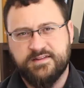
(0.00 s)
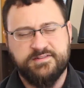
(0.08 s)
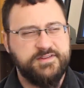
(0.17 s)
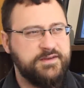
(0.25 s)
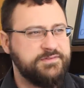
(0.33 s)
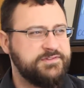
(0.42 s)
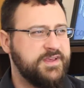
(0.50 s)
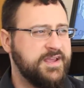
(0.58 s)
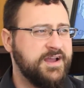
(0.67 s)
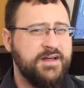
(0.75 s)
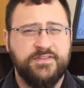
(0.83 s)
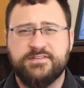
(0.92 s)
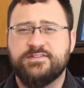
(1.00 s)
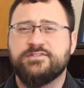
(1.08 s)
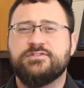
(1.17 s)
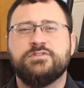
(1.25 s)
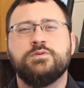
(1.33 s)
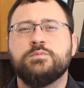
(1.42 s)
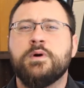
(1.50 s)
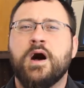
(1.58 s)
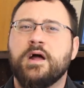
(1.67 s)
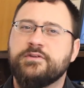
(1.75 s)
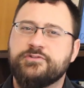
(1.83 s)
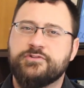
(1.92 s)
instead of saying, God, this is too
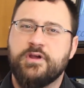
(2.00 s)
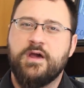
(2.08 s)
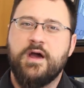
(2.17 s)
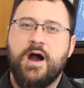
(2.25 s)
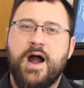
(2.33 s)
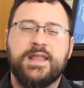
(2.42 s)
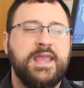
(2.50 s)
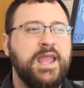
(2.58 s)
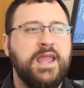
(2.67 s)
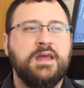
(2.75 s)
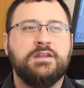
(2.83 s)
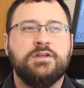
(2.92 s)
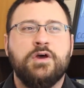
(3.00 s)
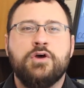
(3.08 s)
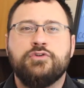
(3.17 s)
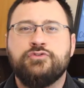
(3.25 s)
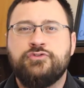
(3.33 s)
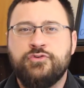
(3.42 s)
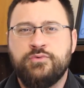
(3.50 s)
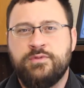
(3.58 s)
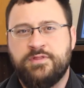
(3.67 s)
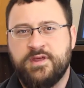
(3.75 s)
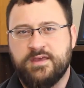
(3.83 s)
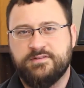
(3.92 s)
much, I can't do
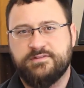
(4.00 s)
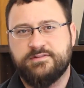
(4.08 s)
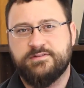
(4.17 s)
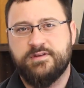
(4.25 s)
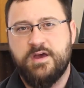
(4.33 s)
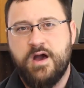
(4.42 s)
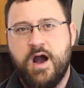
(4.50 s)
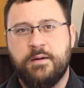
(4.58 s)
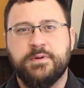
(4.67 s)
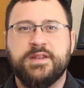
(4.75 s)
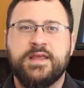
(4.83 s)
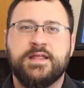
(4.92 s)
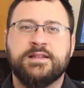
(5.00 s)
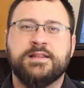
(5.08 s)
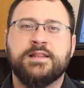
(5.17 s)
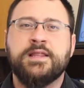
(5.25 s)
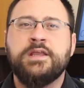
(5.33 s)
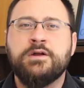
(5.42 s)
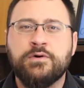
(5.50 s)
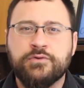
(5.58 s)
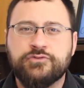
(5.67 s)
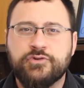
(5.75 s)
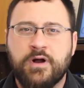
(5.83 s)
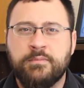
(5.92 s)
this, I'm going to get in legal
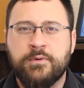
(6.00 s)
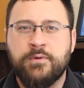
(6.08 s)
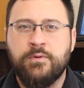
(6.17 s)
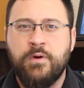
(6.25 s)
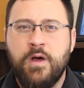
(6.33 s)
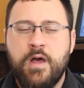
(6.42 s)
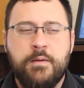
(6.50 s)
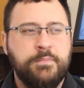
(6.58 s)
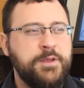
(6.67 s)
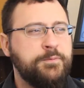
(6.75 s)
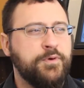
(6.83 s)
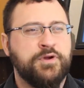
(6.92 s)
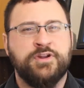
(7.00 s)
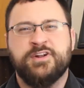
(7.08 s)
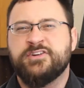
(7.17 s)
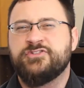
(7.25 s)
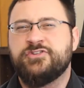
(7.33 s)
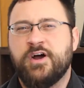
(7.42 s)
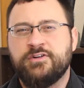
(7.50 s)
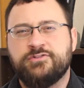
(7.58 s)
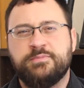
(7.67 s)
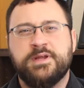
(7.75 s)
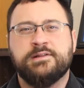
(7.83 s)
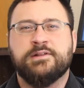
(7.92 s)
trouble, people are going to judge
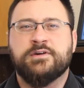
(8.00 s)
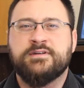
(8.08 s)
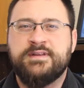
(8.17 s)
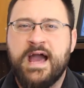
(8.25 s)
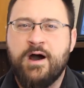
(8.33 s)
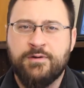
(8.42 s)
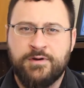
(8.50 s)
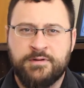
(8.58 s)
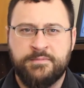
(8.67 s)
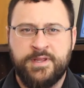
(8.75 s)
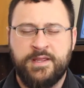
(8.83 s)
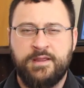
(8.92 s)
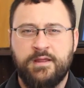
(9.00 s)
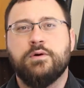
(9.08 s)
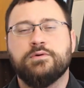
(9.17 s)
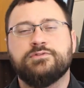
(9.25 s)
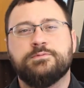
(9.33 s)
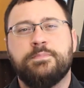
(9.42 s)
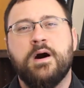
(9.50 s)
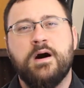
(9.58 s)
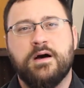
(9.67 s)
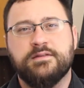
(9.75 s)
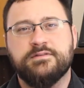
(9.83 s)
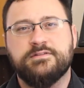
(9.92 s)
me and look down on me, her
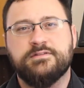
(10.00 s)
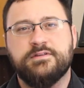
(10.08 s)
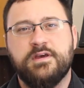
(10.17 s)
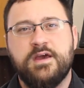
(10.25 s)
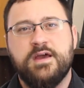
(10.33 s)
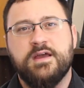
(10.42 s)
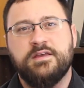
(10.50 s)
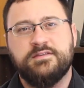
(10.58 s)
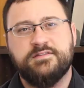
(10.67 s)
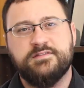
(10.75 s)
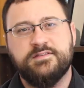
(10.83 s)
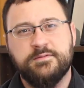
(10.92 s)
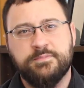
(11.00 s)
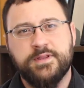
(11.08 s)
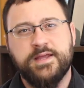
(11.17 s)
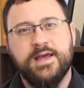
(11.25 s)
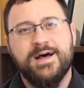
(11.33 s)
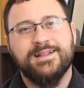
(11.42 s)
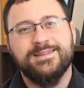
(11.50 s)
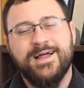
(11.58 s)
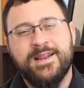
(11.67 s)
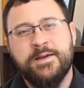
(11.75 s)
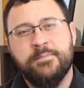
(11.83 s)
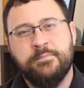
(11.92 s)
response is simply,
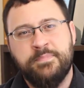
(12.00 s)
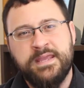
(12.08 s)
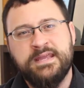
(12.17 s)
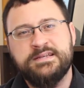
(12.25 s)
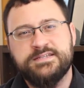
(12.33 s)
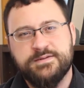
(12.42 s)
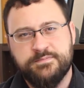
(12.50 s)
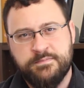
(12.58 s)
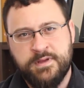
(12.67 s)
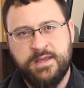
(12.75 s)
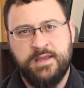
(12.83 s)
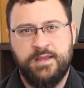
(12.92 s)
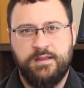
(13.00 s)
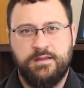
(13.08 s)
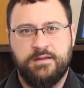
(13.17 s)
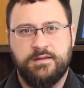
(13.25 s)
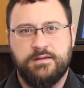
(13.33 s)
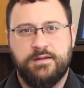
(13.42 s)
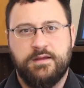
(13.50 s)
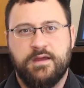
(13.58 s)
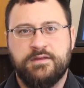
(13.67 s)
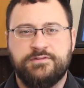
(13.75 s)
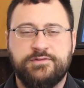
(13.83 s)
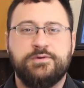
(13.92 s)
let it be to me
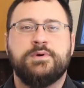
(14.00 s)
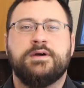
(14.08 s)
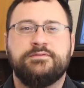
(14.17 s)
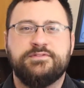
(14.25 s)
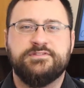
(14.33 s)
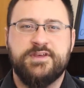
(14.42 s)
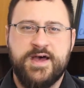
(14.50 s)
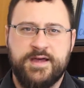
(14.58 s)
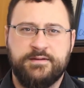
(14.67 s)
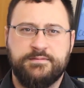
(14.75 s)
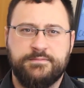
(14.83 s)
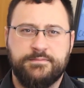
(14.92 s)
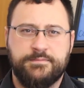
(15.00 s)
as you have said.